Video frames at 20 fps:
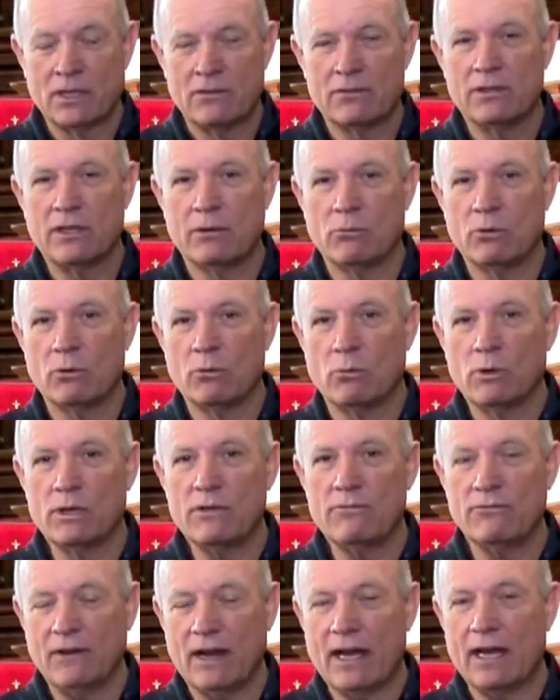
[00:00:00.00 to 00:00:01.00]
that when we
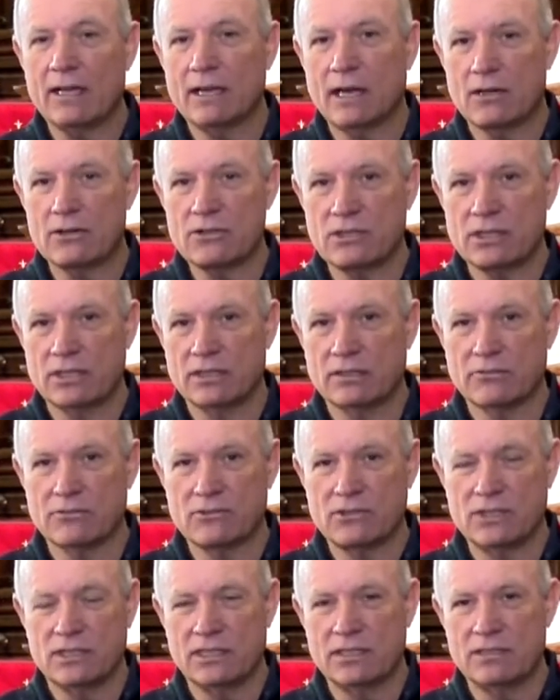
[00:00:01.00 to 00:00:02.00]
find
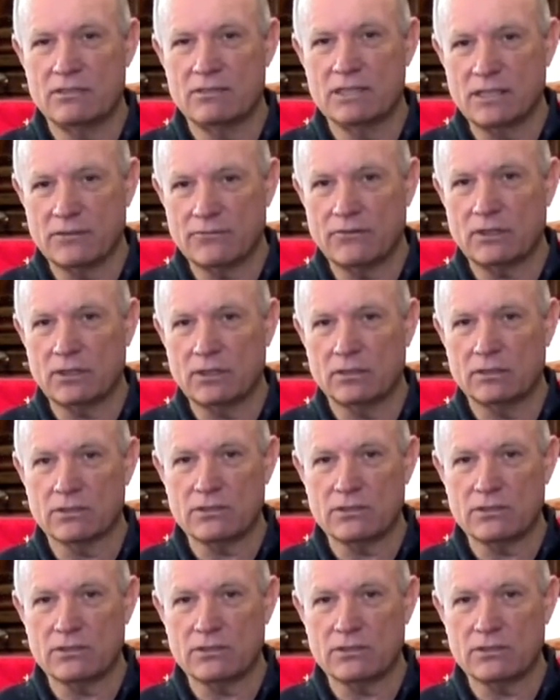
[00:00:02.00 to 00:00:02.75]
ourselves in difficult